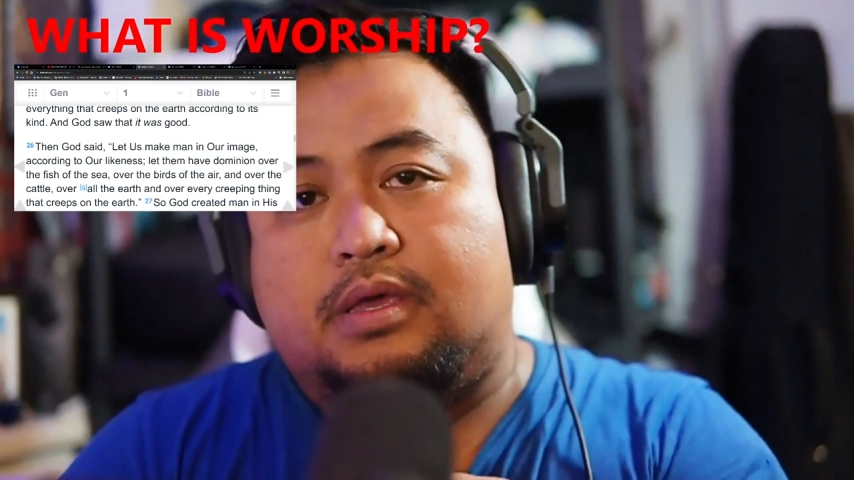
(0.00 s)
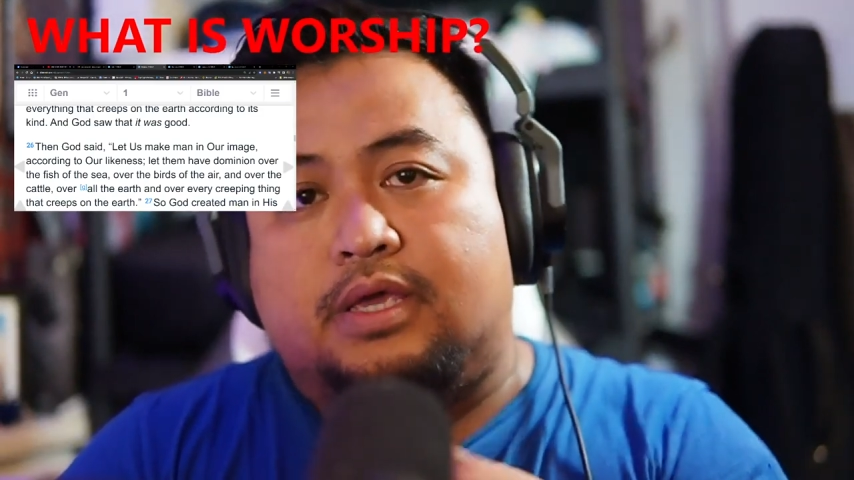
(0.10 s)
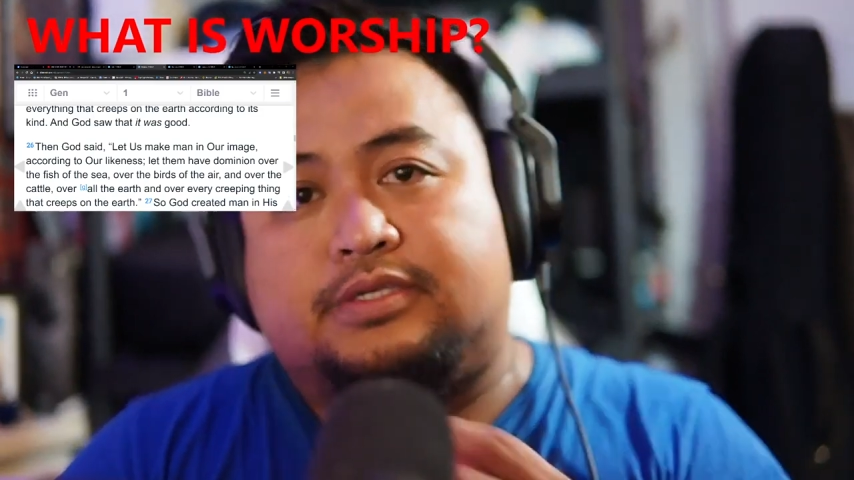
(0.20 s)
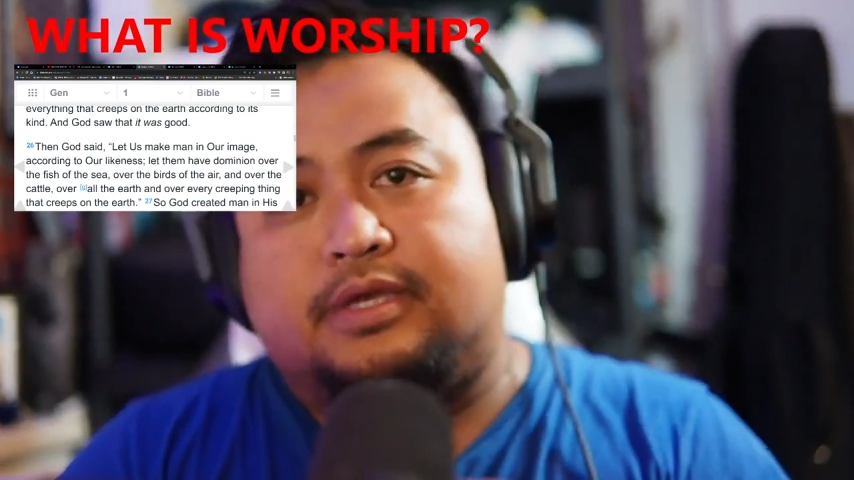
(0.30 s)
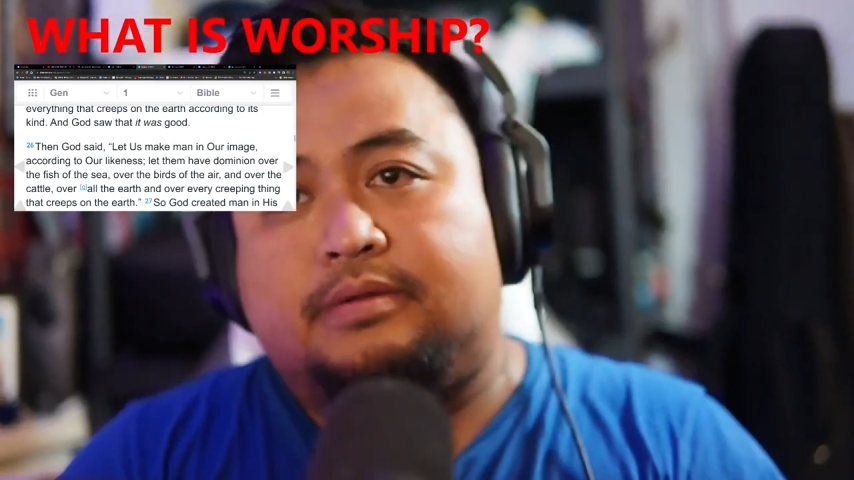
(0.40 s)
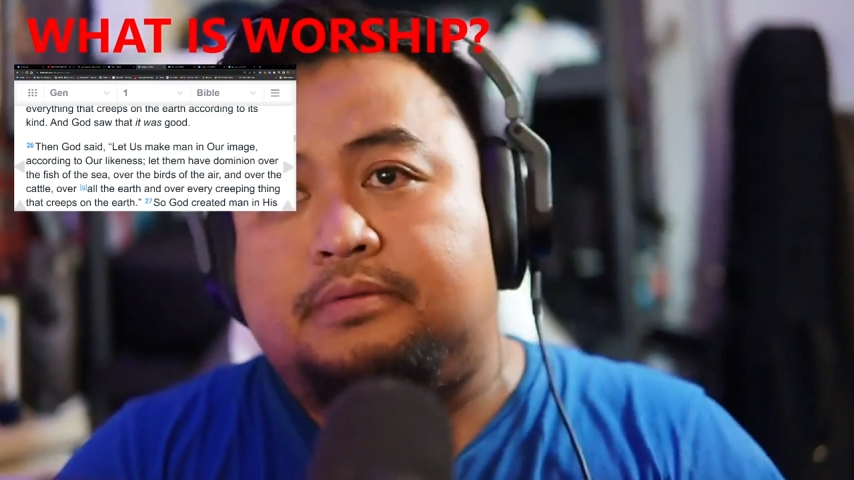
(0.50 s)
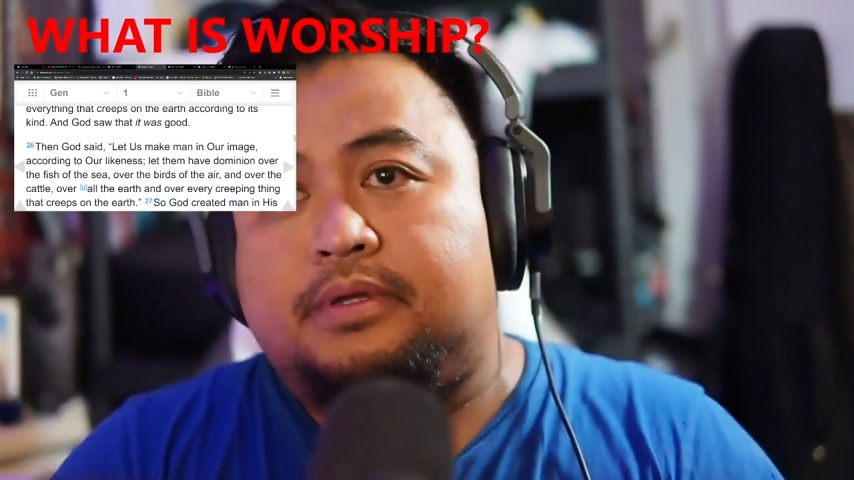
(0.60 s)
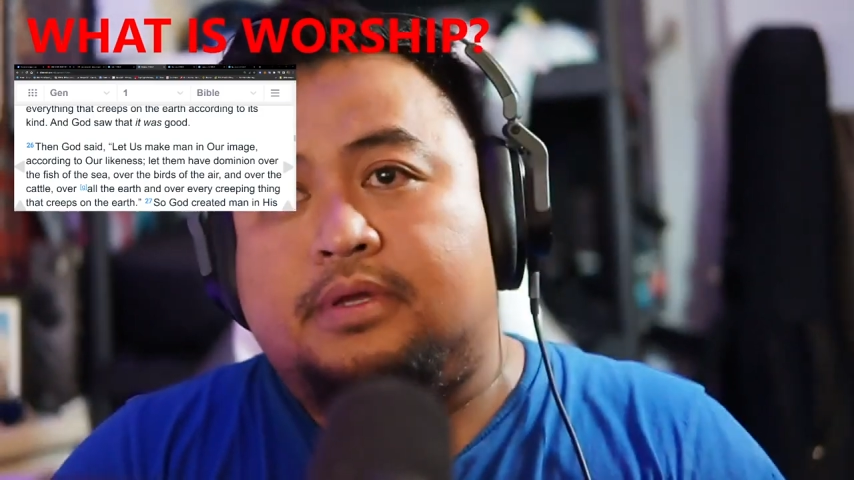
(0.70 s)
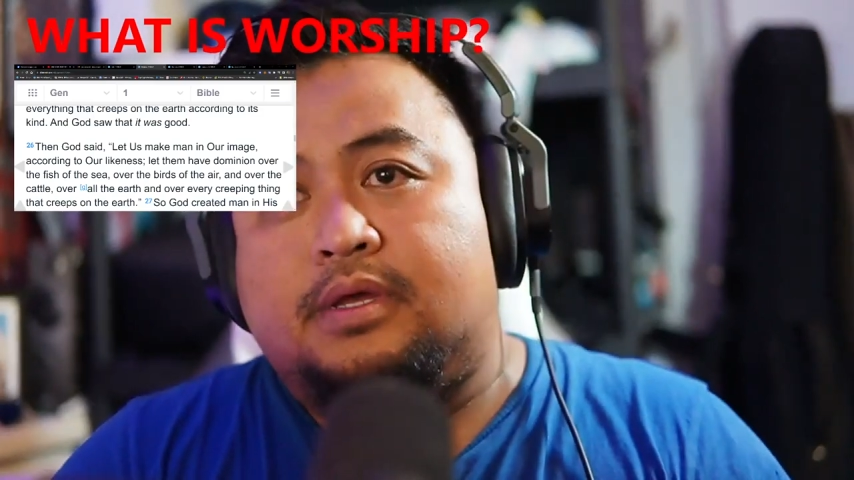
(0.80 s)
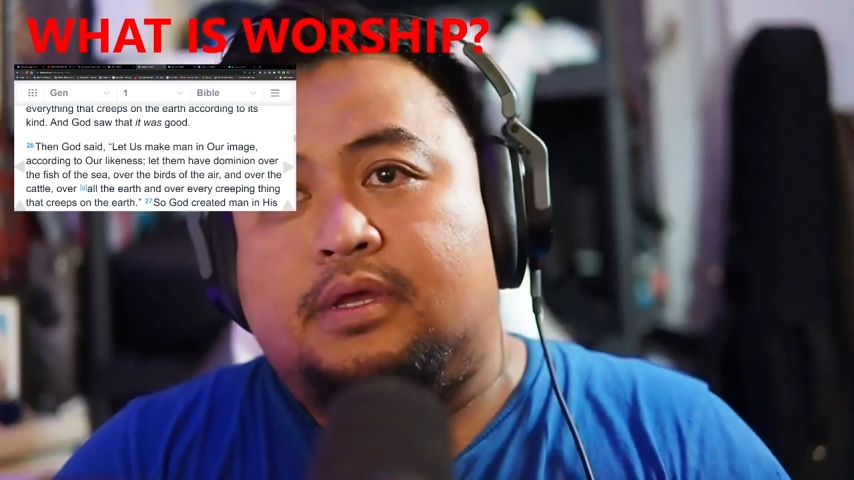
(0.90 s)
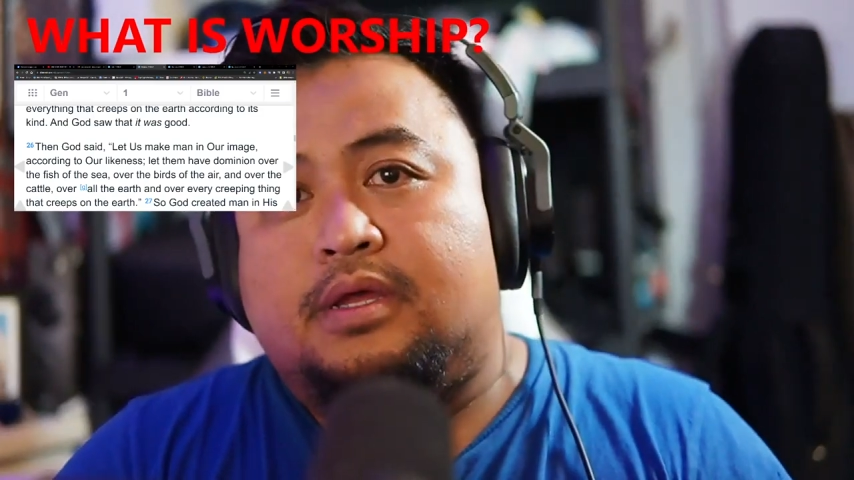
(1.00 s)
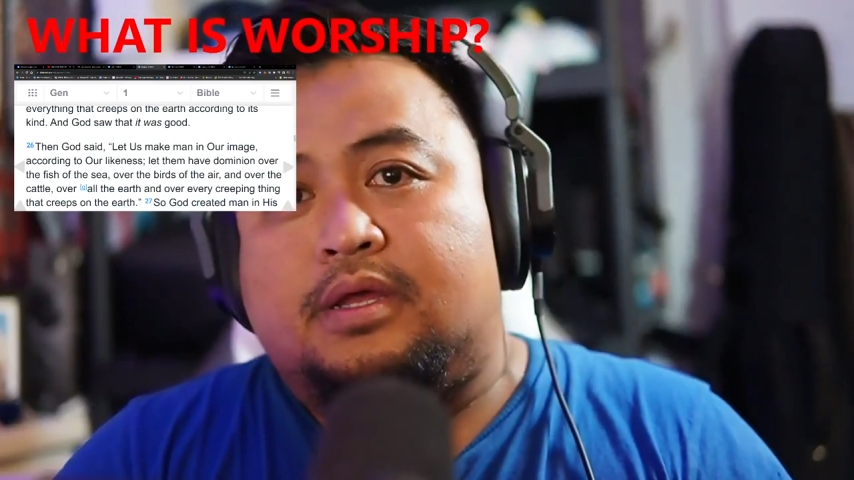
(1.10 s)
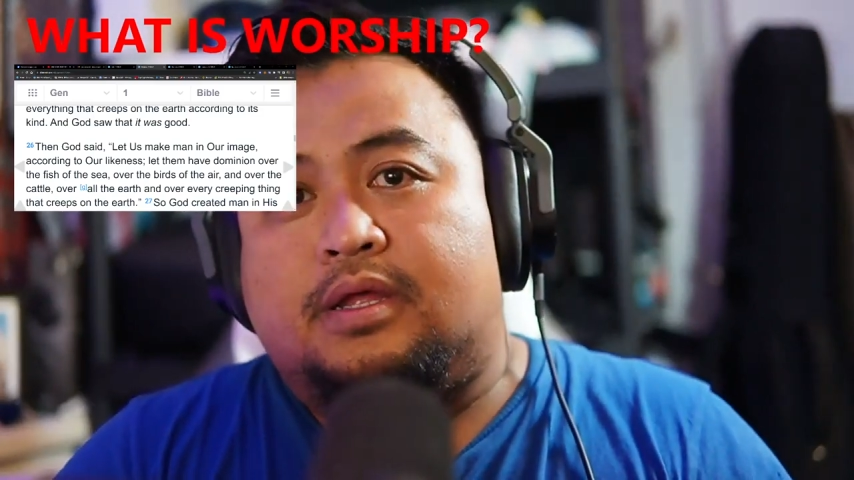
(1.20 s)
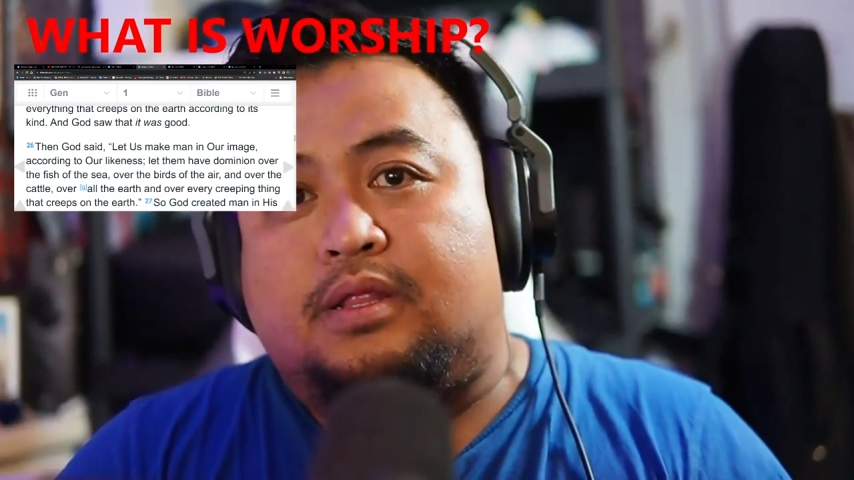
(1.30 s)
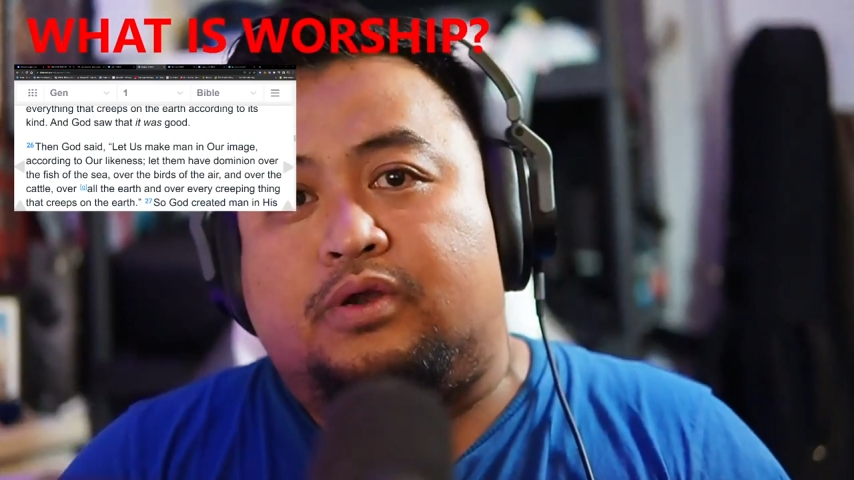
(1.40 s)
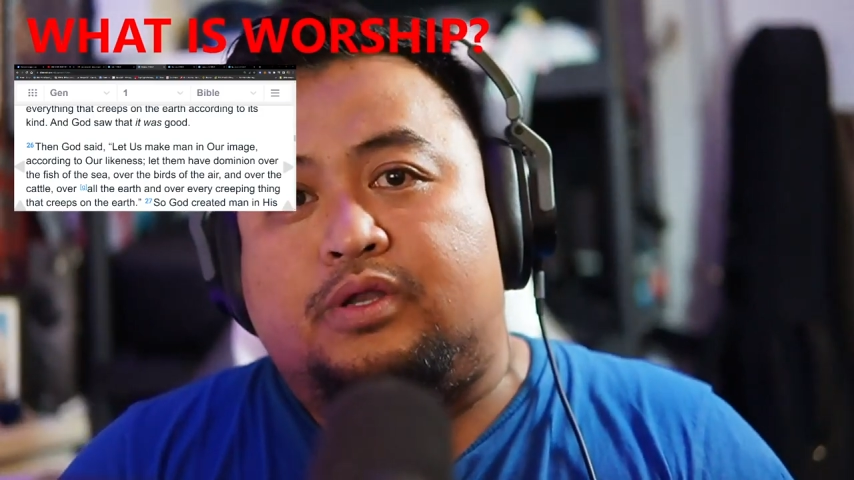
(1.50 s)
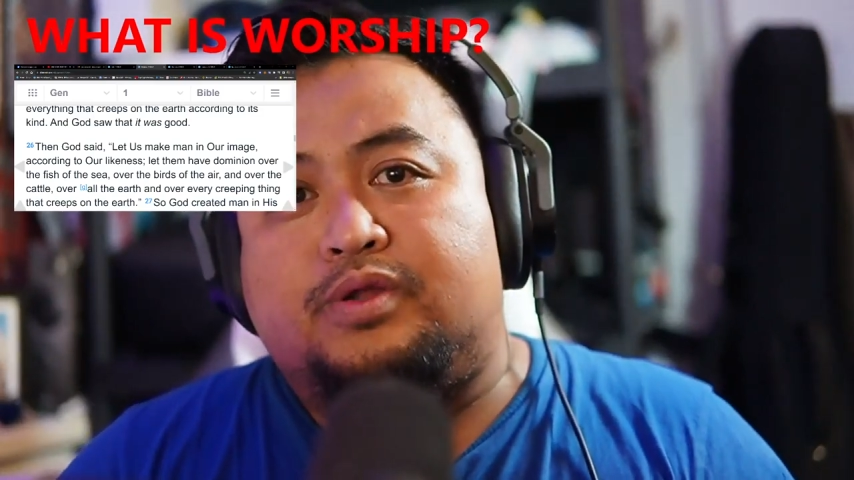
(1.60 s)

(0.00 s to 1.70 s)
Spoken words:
he said, "Lord,